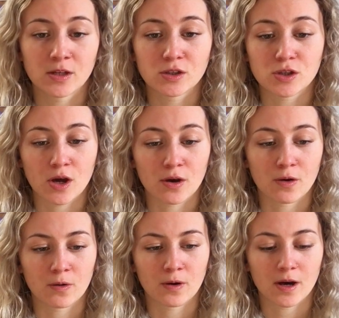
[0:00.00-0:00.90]

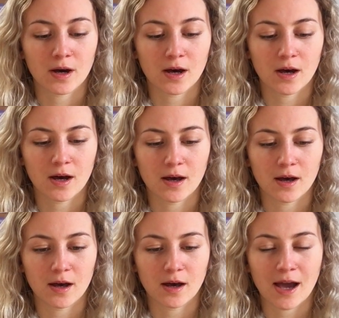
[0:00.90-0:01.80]
So
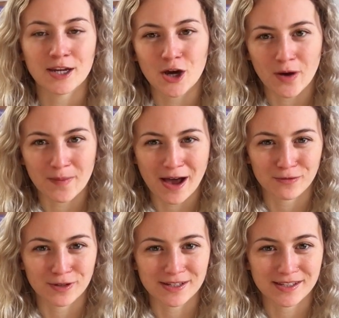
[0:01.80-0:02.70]
I know I'm
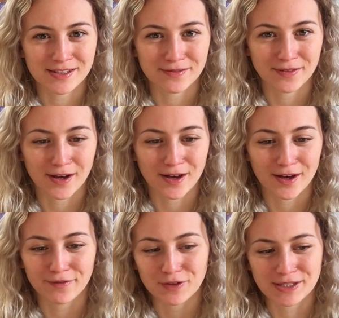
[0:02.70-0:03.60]
at risk
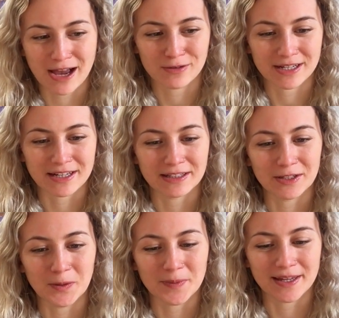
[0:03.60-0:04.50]
for sounding a
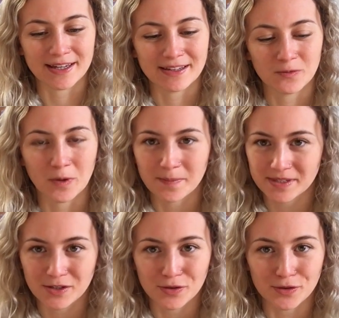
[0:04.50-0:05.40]
little bit
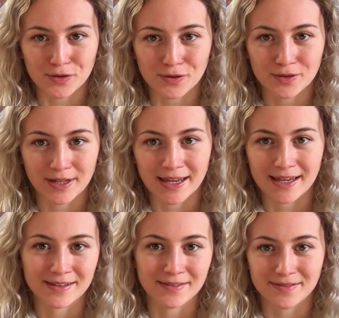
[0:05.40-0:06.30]
whimsical
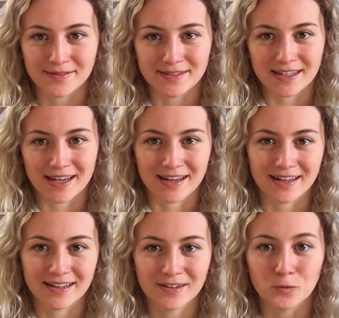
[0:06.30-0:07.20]
and
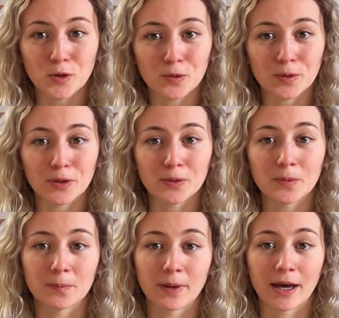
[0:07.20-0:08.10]
woo-woo,
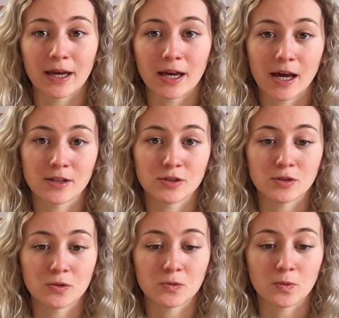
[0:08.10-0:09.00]
but I
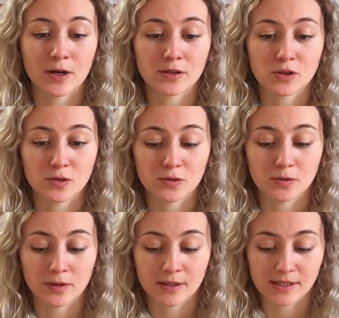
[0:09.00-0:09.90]
do want
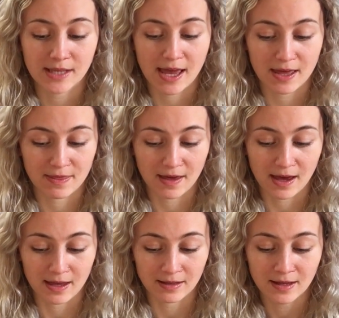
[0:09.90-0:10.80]
to say
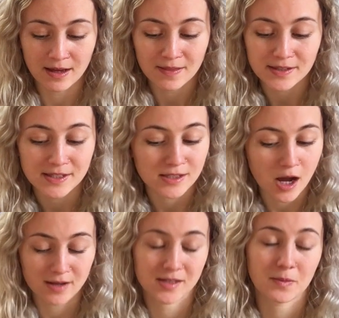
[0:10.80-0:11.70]
that this is
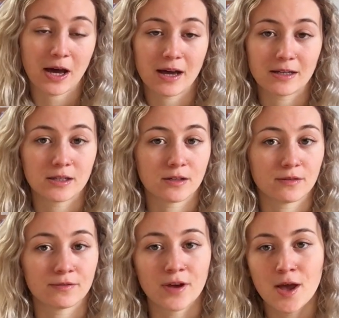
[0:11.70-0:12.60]
not some kind
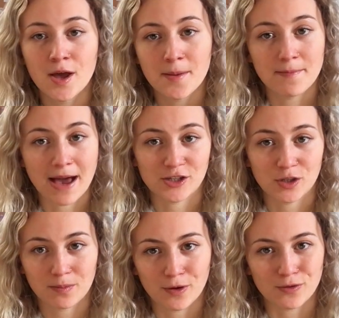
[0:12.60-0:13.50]
of
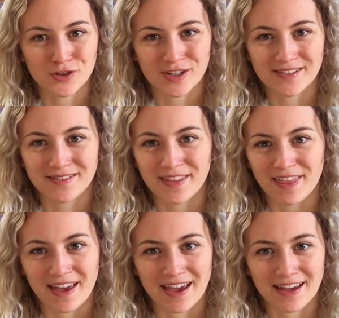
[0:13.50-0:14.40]
magic potion
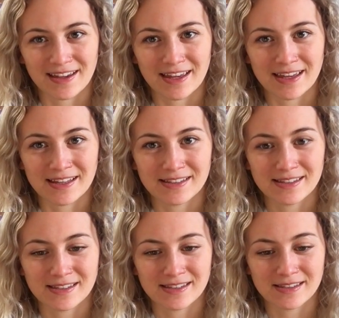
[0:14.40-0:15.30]
thing.
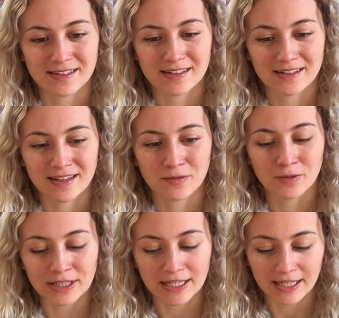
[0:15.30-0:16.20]
It
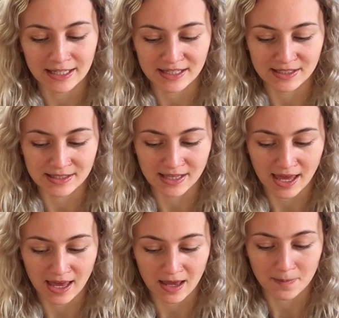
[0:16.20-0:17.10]
really is
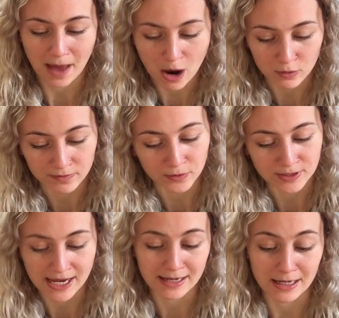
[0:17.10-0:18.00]
a powerful
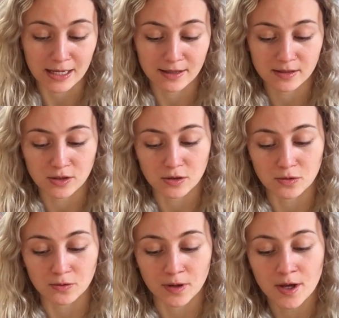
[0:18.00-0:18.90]
technique
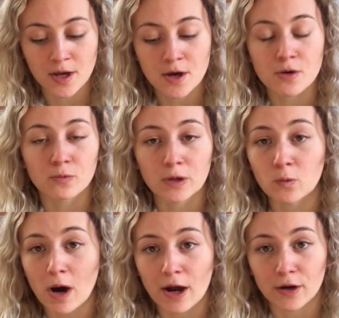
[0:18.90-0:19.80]
to
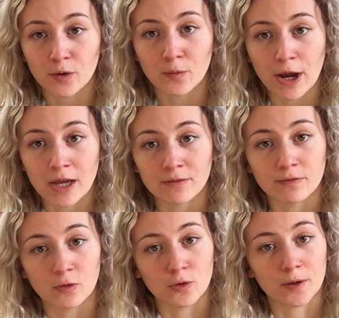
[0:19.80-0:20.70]
rewire your brain
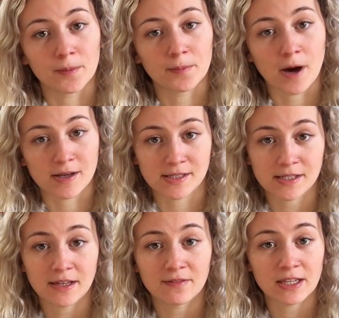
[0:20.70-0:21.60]
for
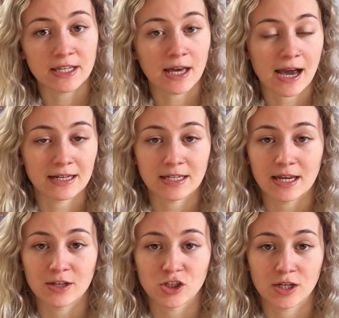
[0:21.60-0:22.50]
positivity,
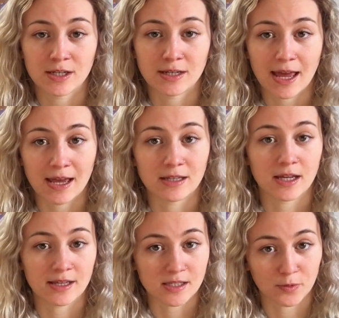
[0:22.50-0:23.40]
ideation, and
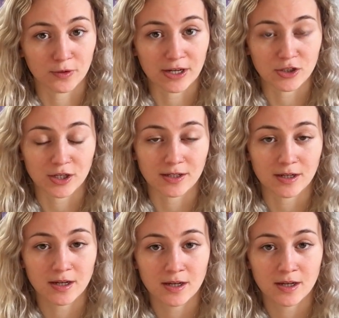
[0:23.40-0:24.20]
inspiration.